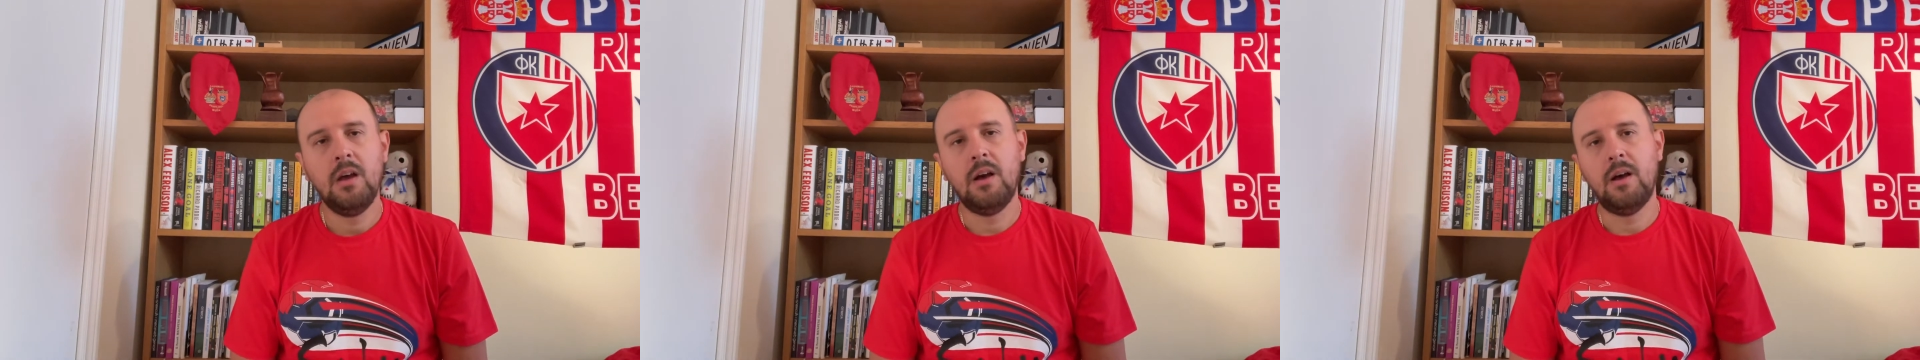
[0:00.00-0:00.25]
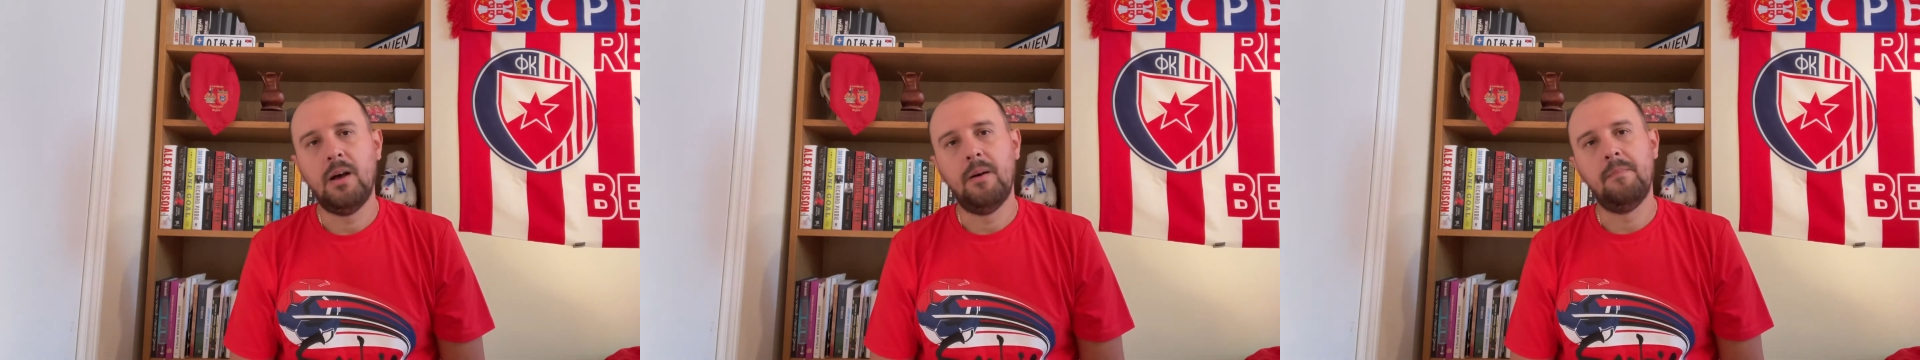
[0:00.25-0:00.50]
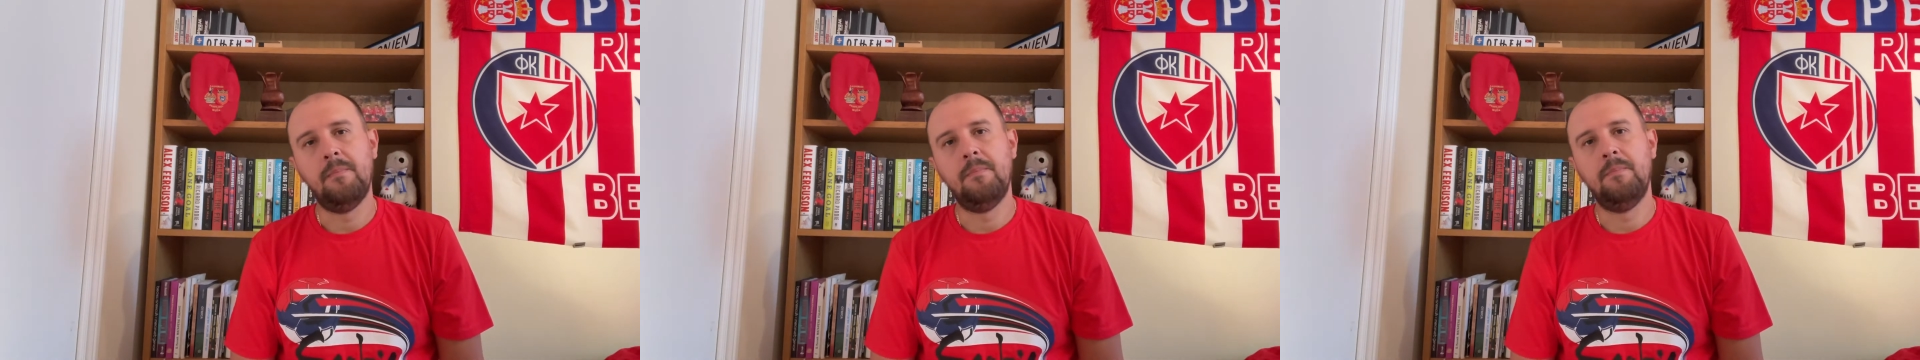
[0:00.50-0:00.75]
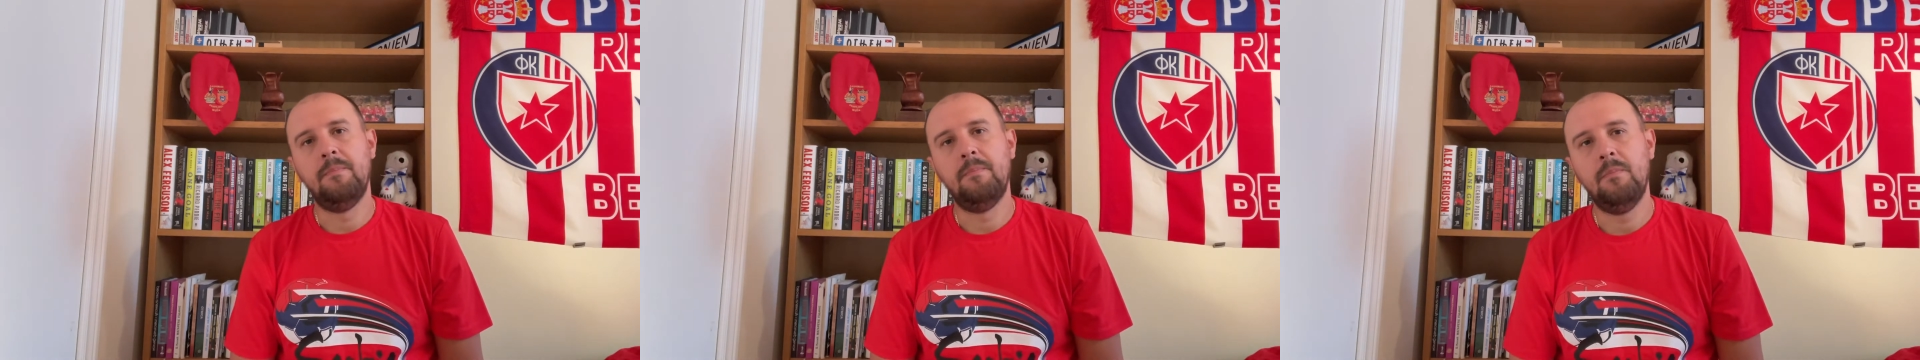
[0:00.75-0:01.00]

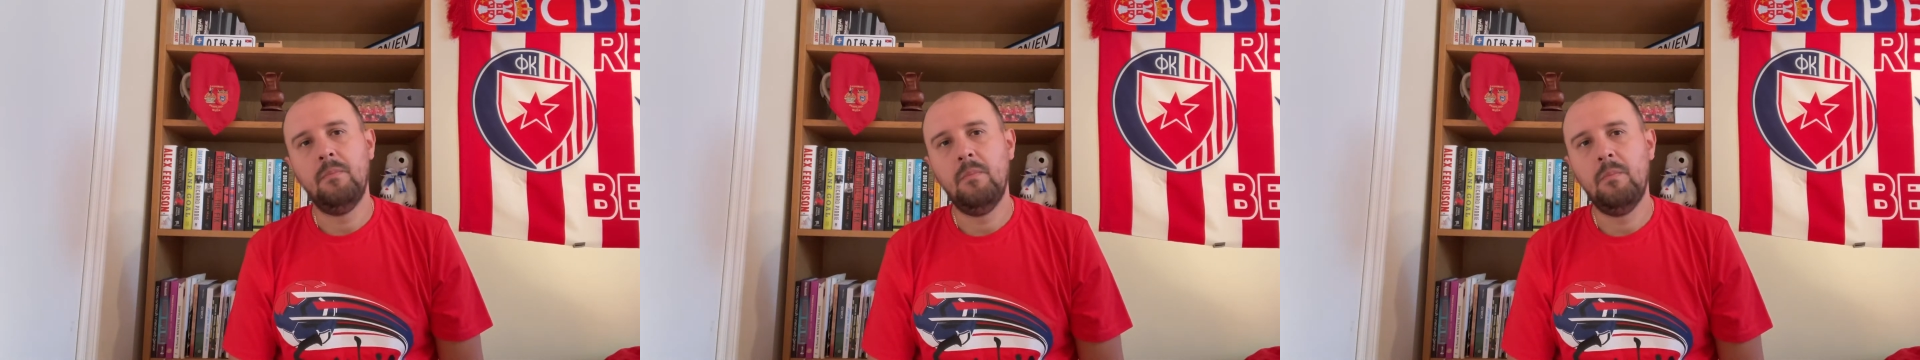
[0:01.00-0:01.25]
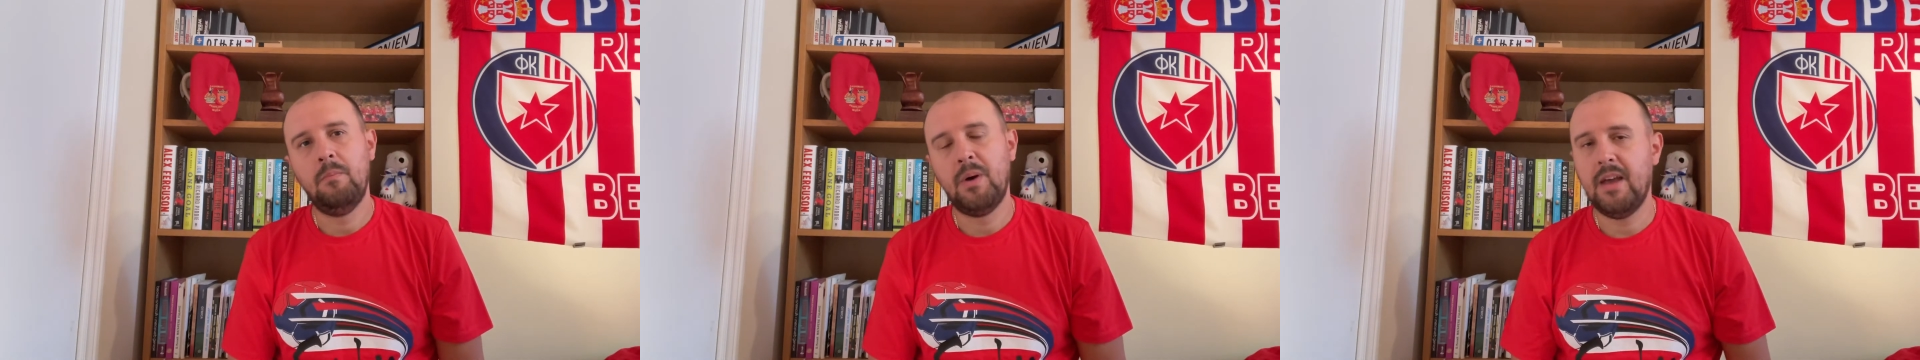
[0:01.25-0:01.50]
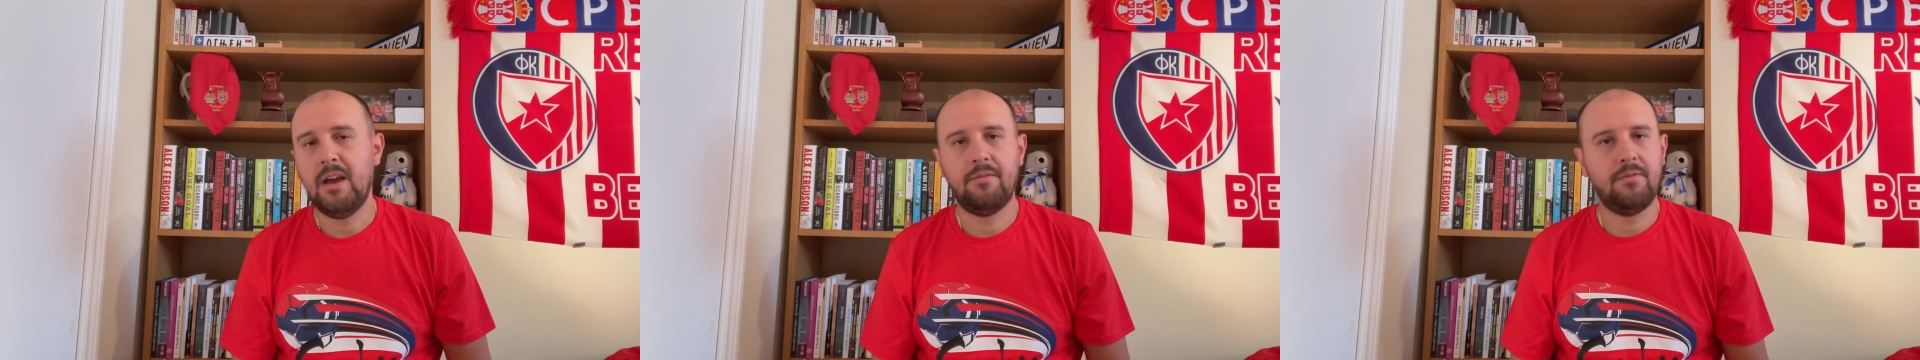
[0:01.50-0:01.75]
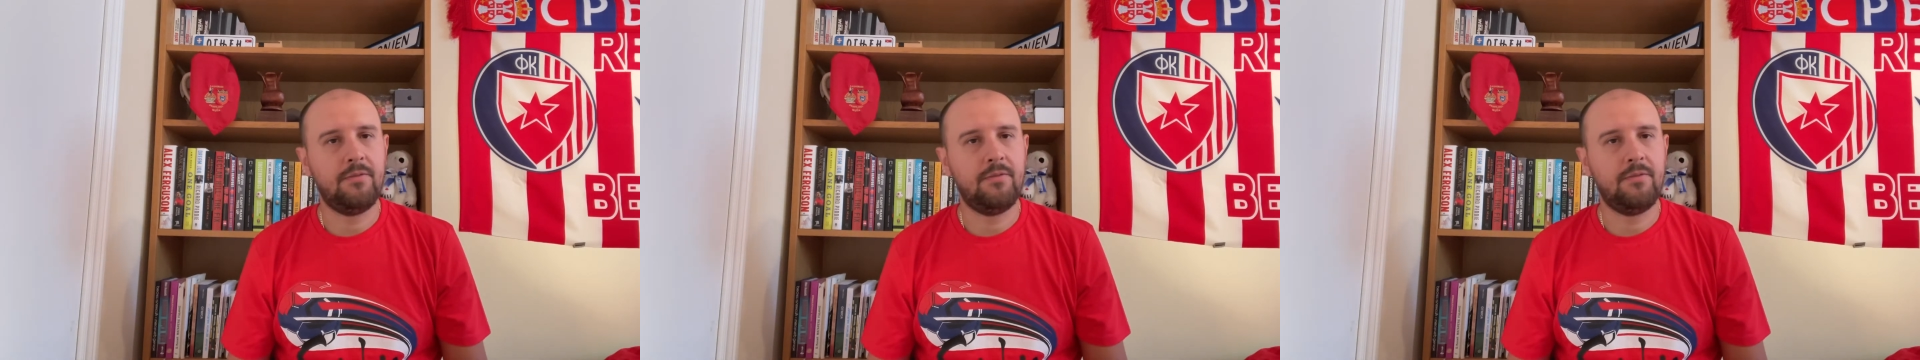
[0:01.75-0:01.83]
Um, but yeah,